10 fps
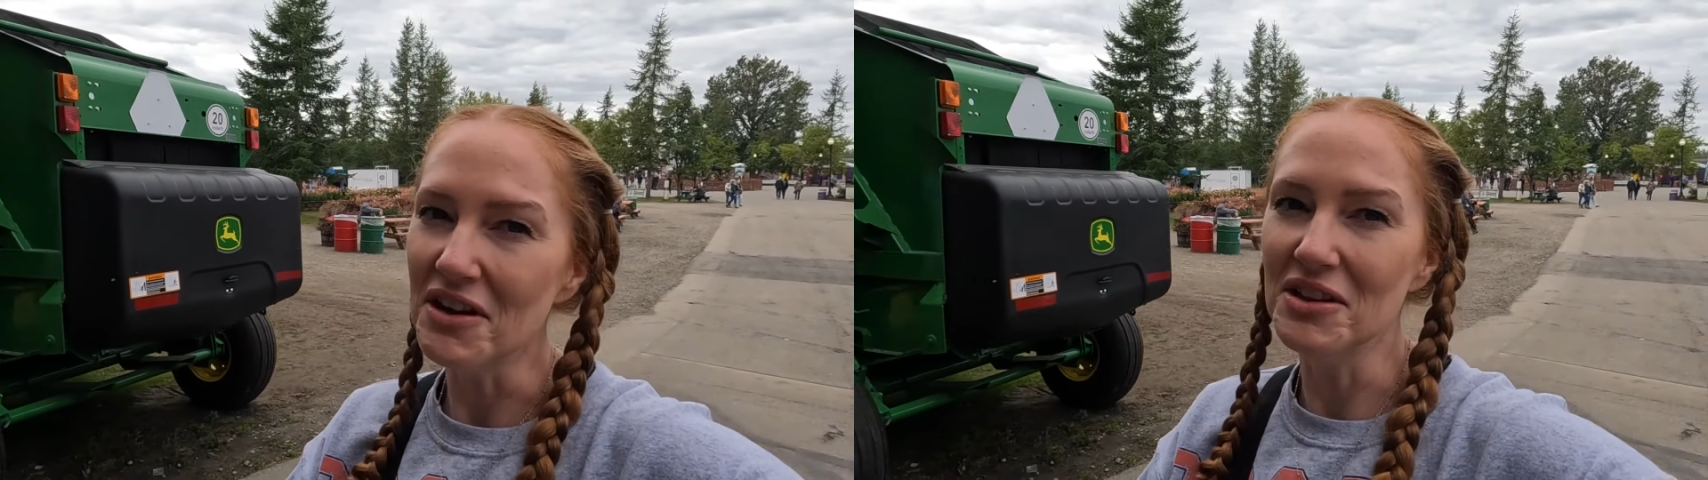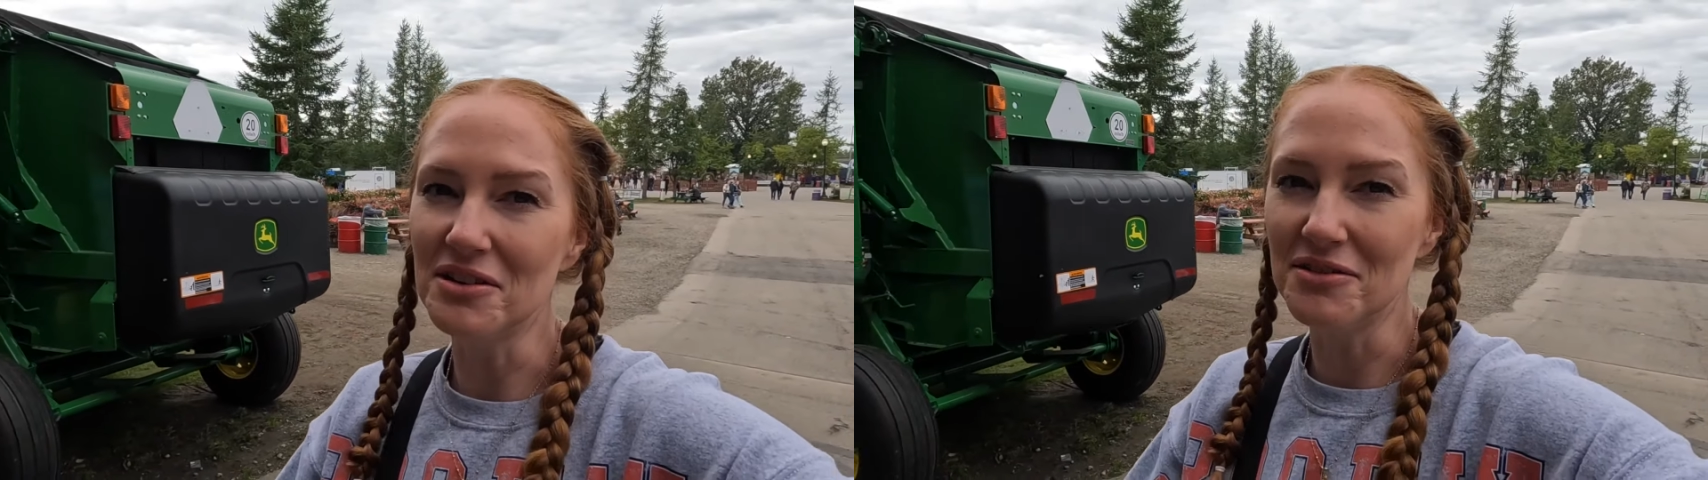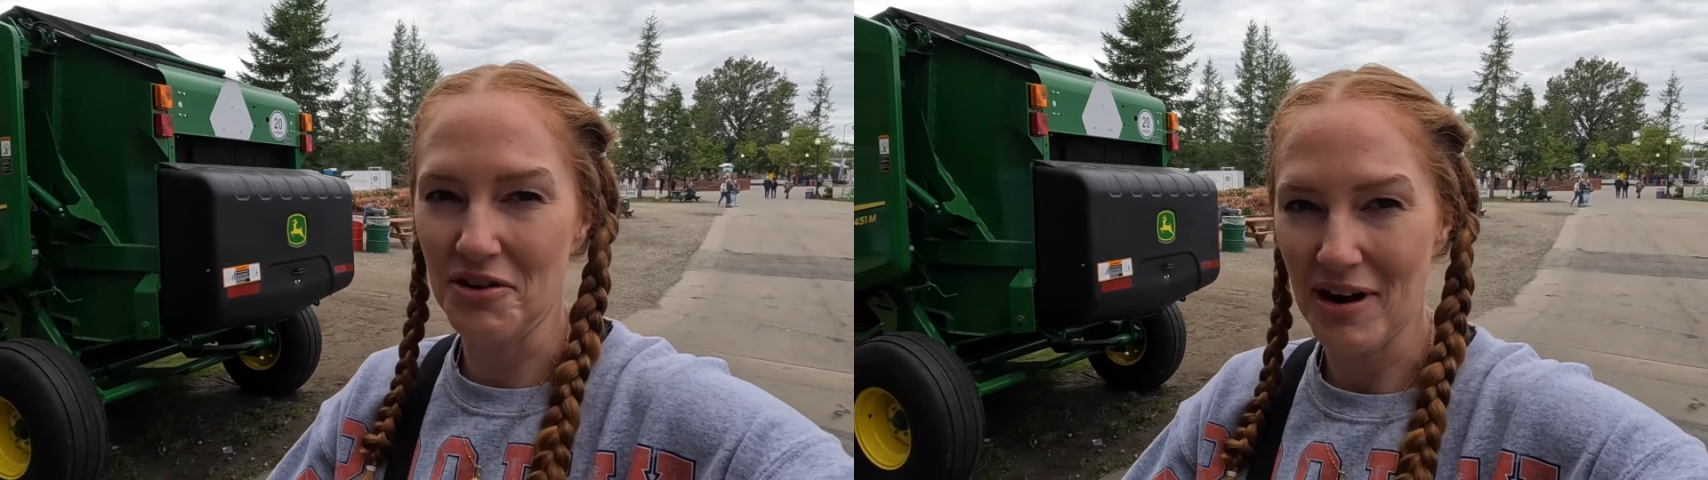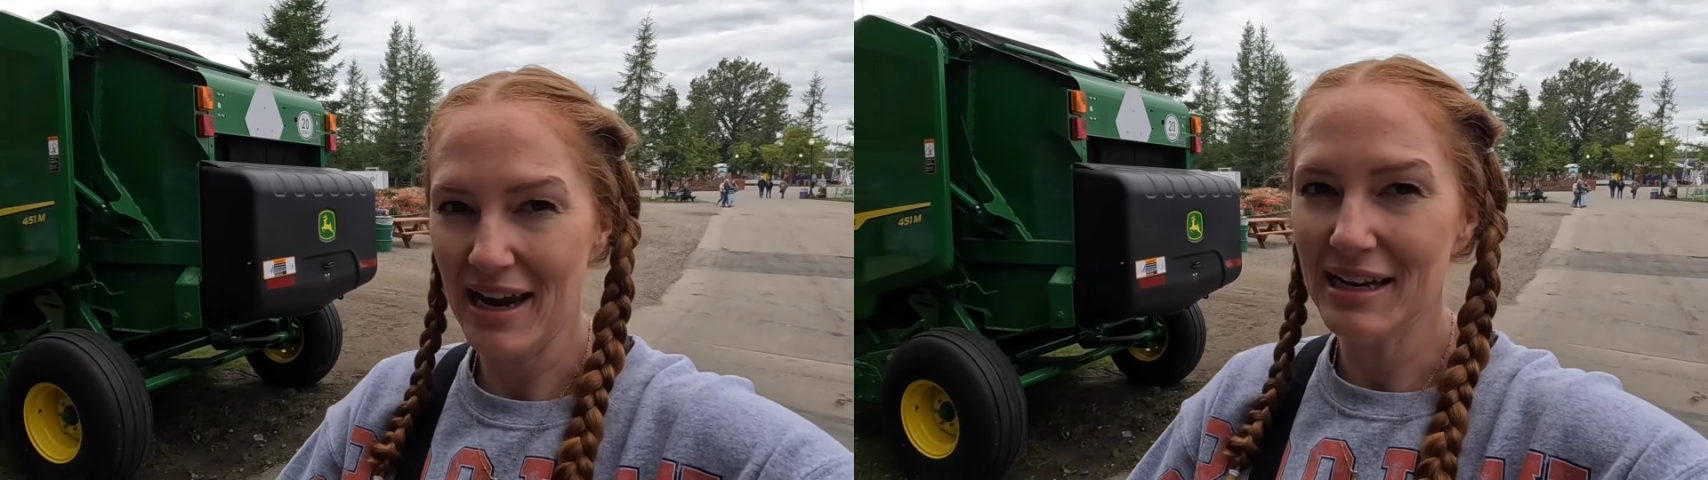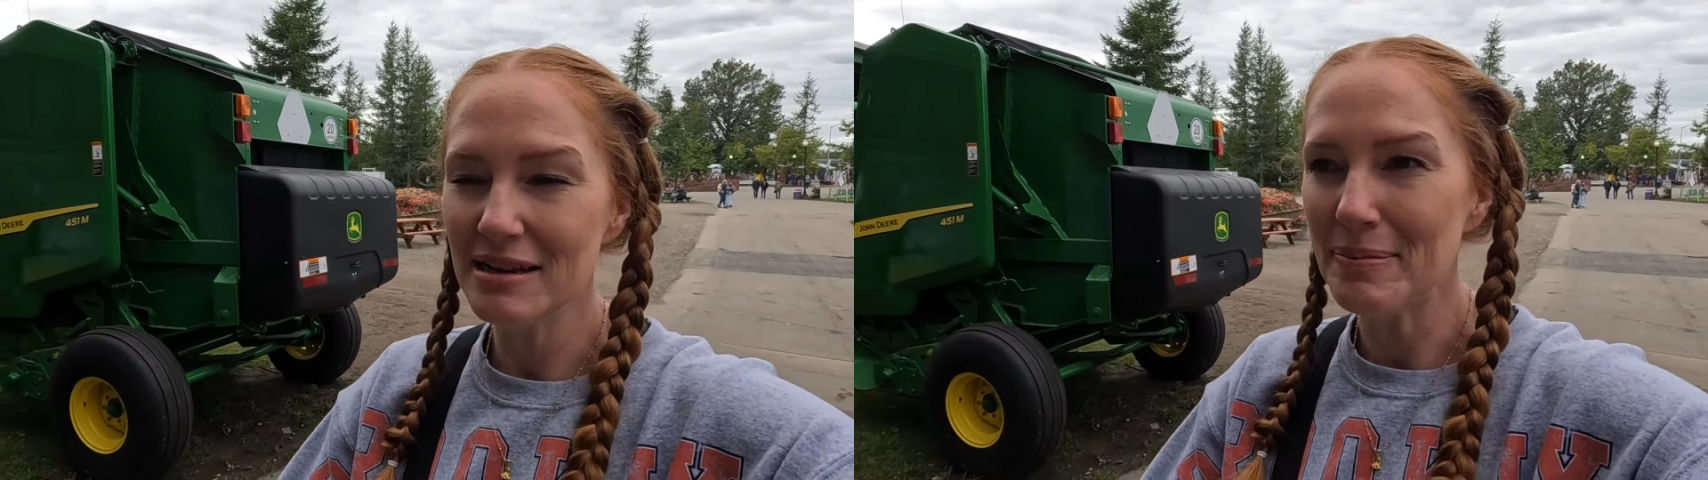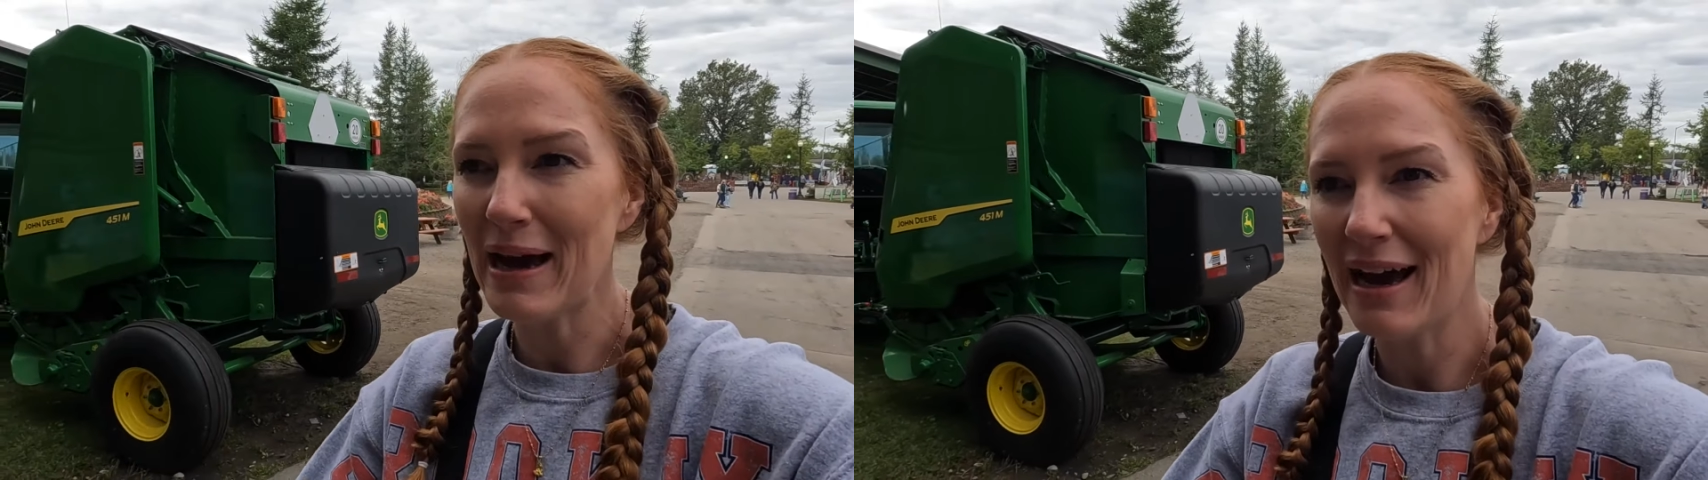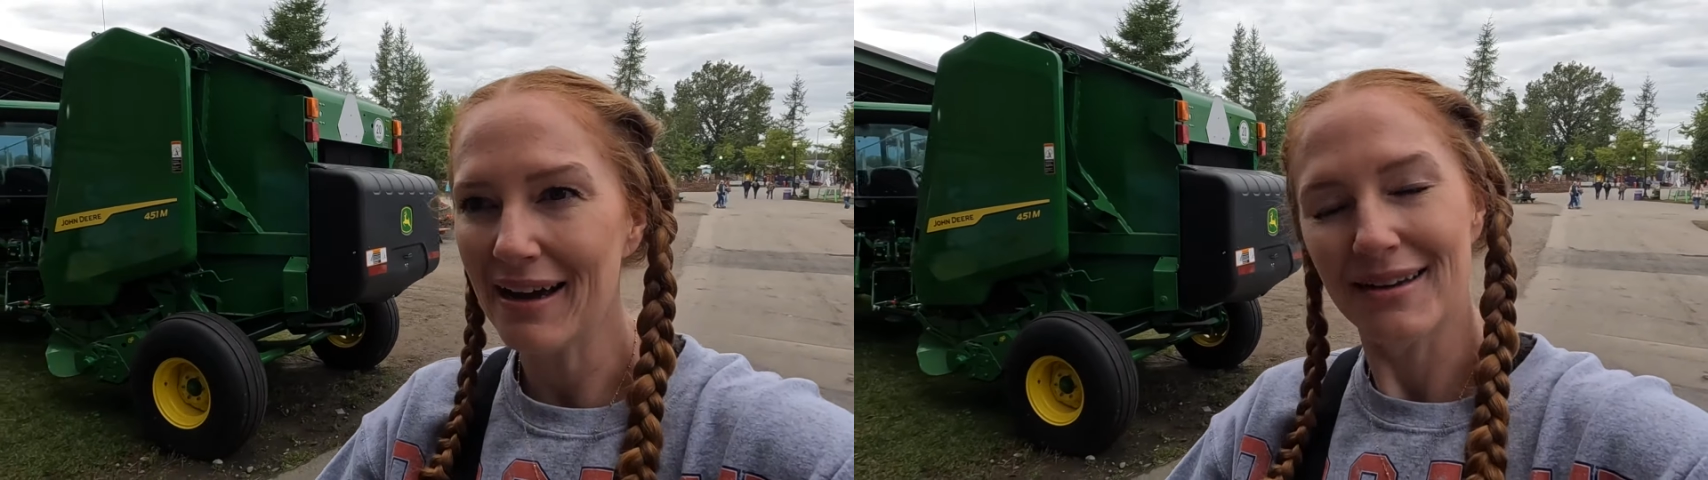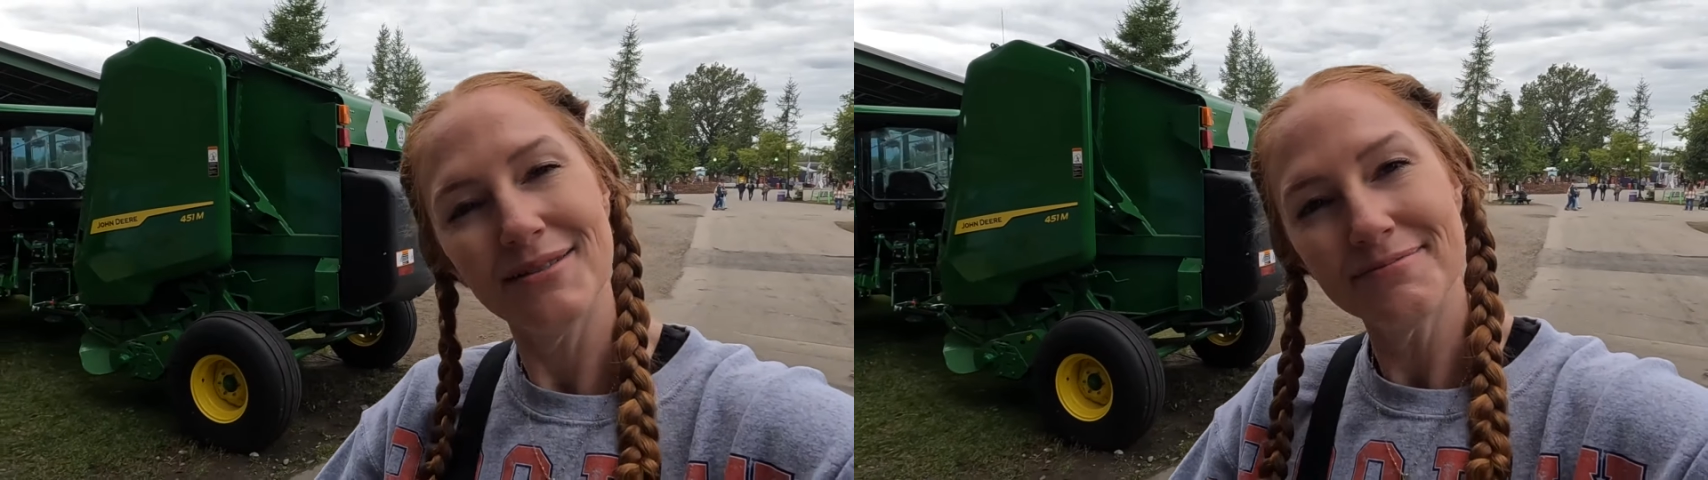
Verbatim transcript: a little variety pack,